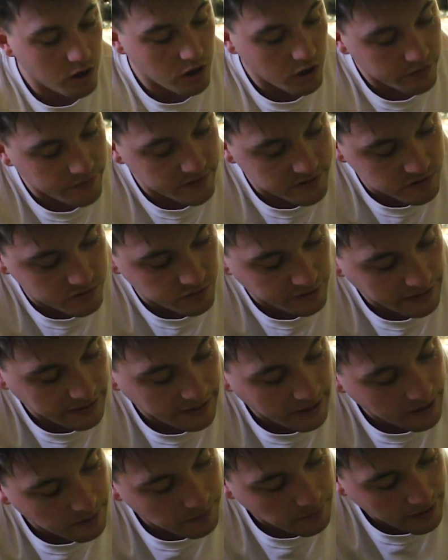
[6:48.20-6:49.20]
this is on
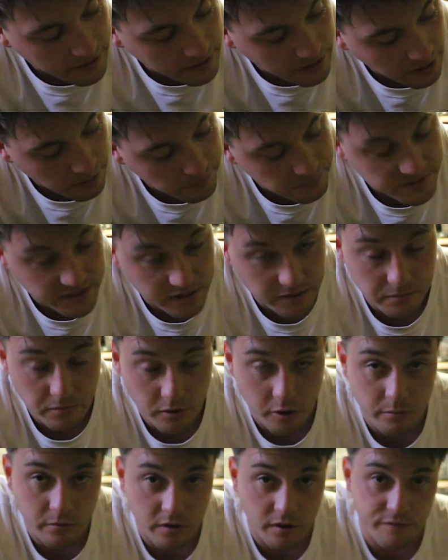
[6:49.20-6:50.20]
88% at the
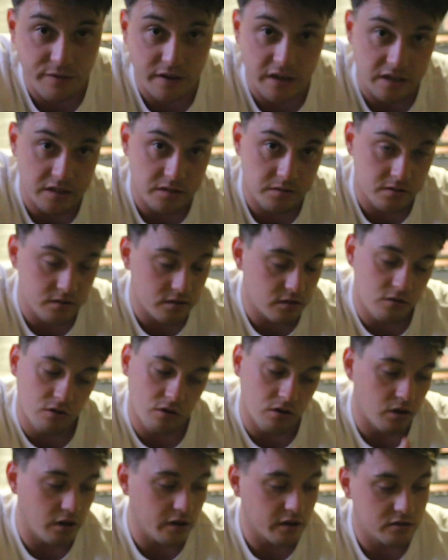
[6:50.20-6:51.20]
moment. I think it's
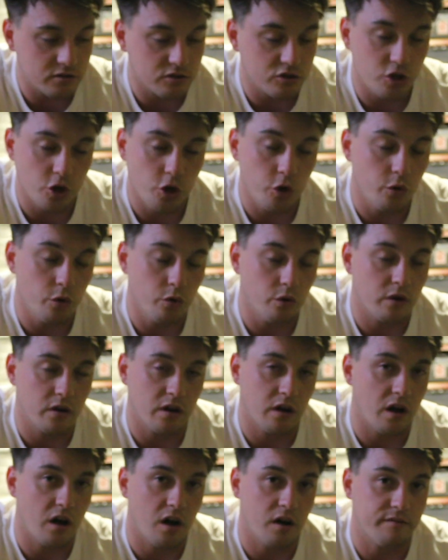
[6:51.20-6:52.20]
got like
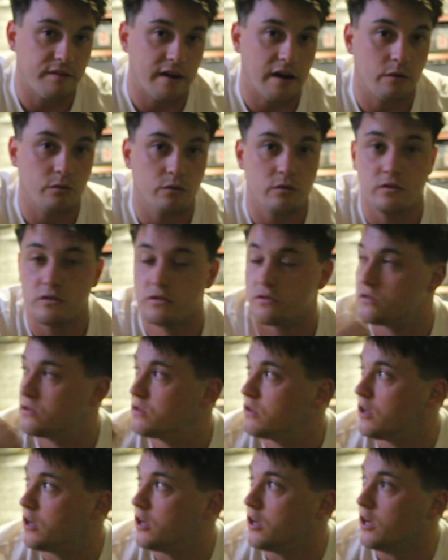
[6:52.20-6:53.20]
2.5 hours
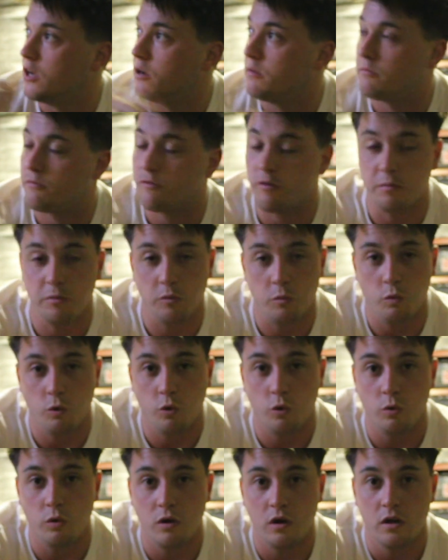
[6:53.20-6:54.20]
from the
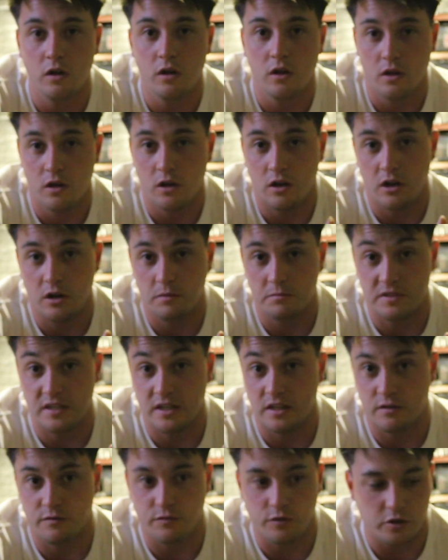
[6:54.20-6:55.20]
wall
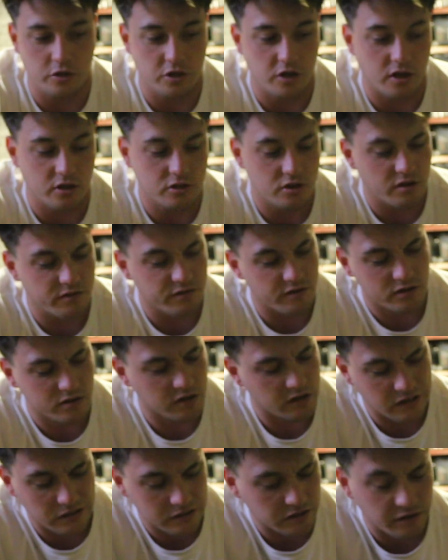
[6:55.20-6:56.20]
until it's fully charged. I
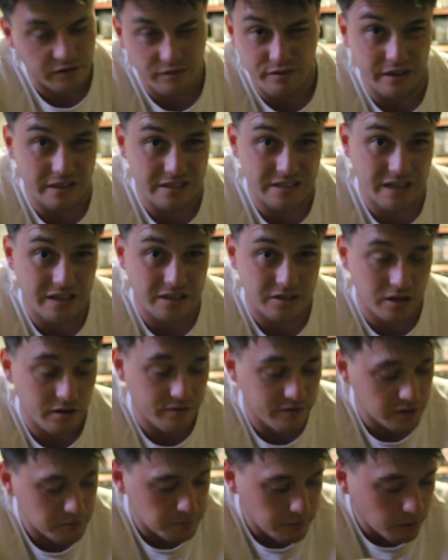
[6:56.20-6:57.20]
don't even think it's actually, I
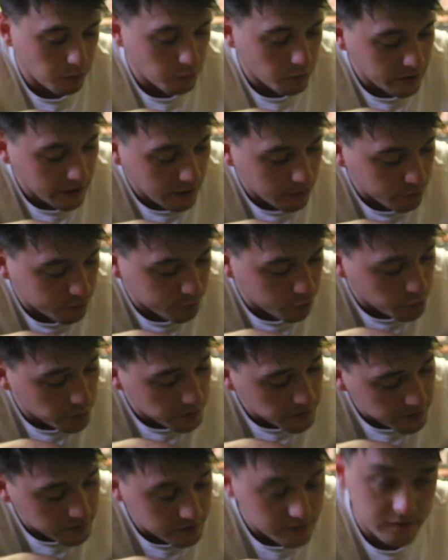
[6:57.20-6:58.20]
think it's about 1 hour
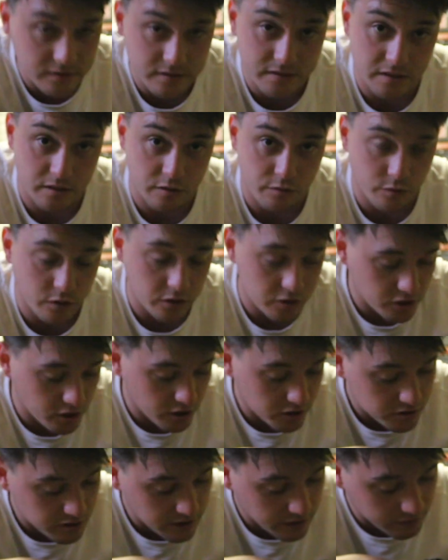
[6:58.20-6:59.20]
40 until it's fully
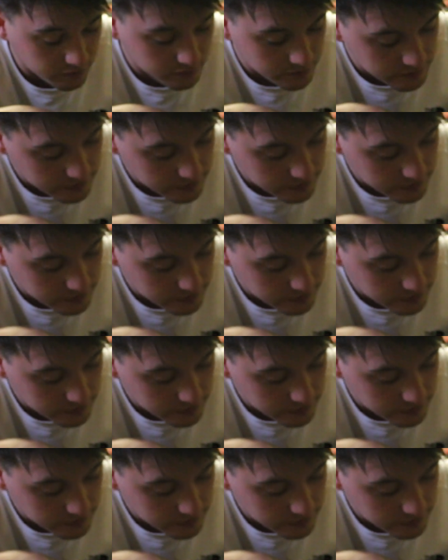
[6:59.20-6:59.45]
charged now.